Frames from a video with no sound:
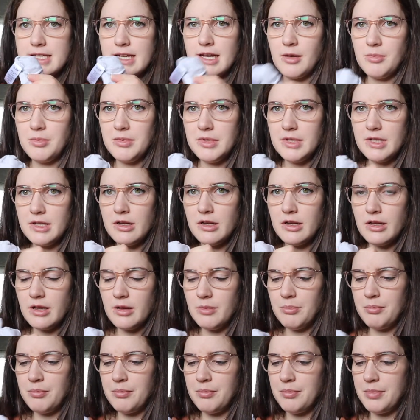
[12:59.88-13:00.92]
a couple
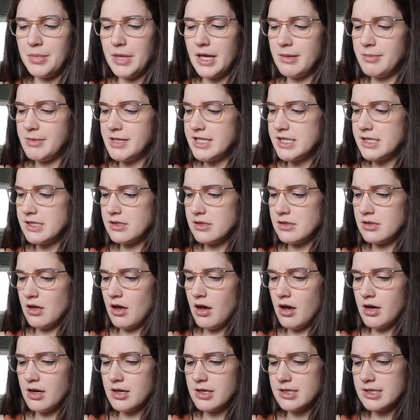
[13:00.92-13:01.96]
little baby
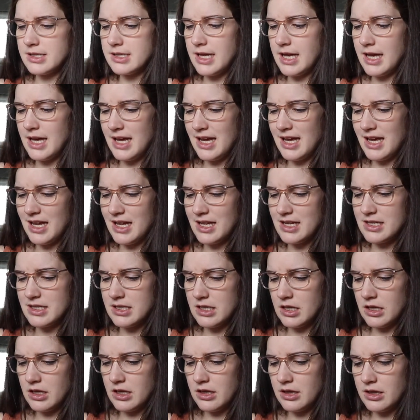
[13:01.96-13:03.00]
socks, and
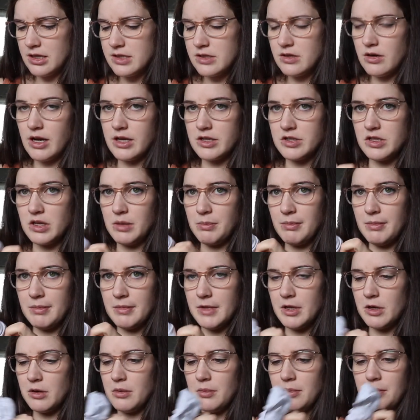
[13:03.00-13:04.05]
these are actually
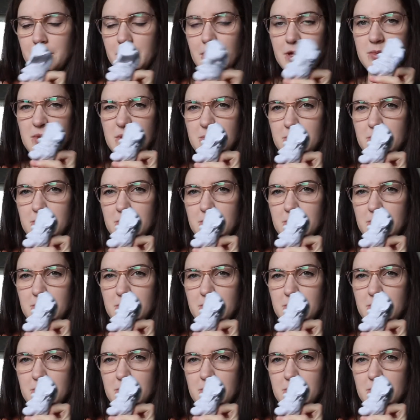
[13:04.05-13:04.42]
little baby